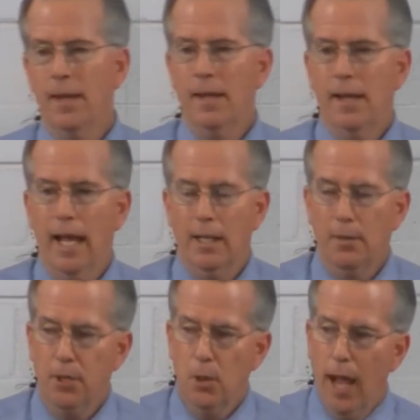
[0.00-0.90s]
And
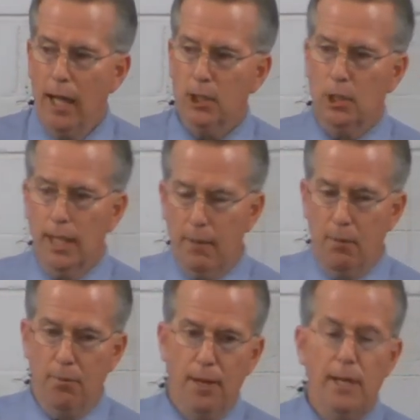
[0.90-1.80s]
if you actually have a
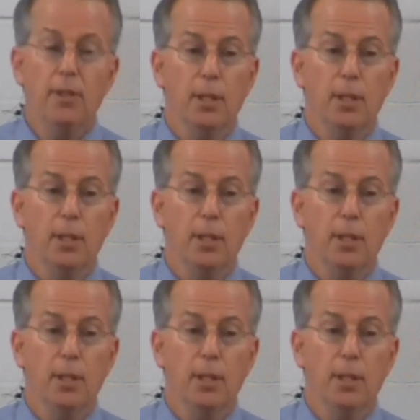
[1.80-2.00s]
faith that